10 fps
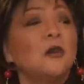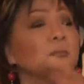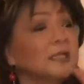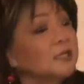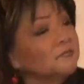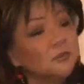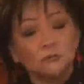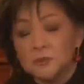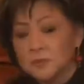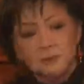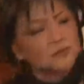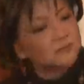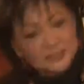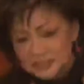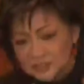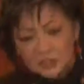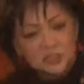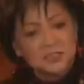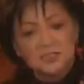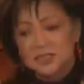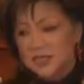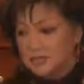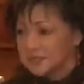How many of you remember Vincent Chin's